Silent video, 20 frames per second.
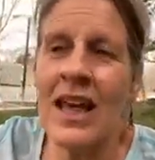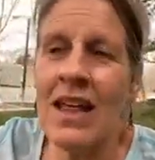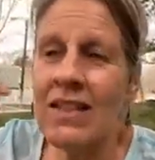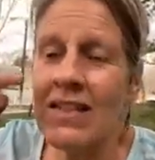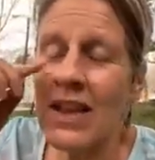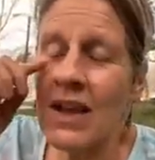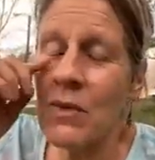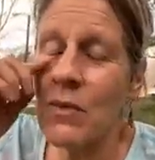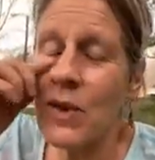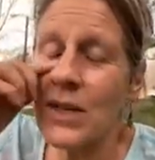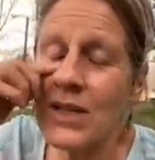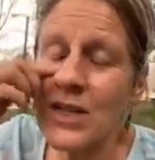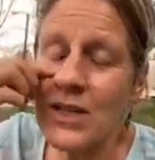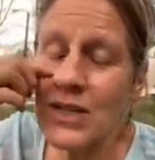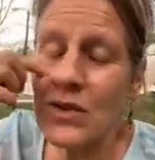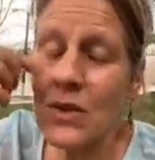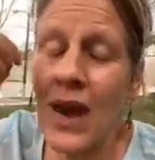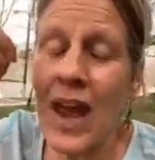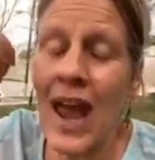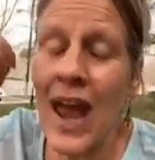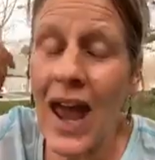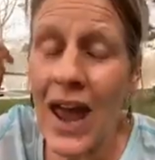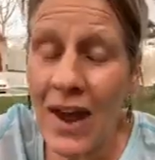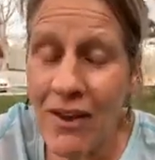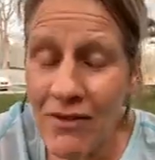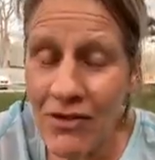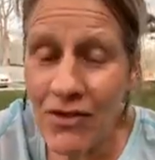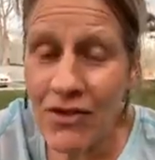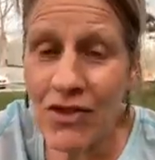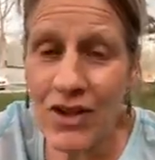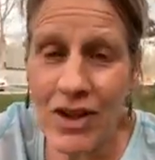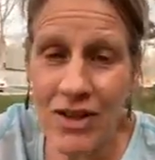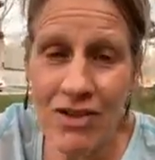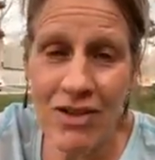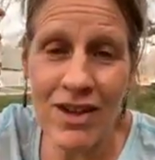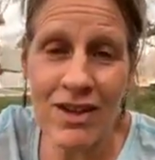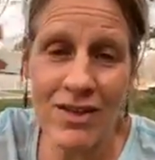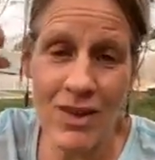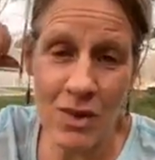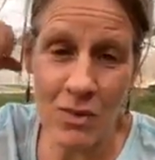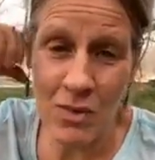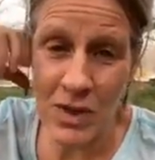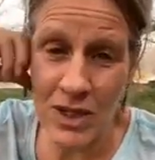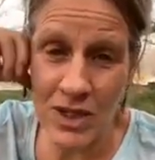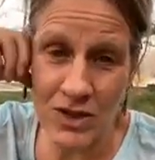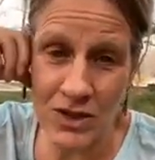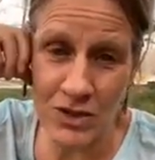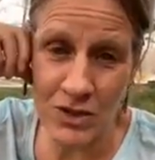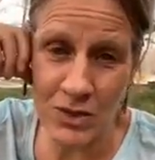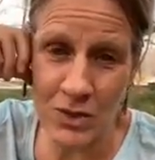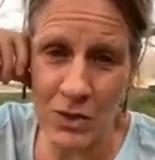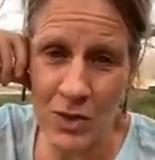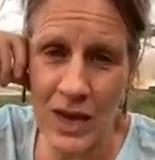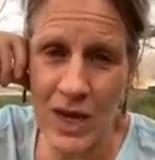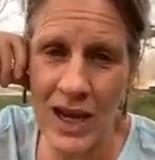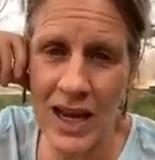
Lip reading: They want to do everything that we do.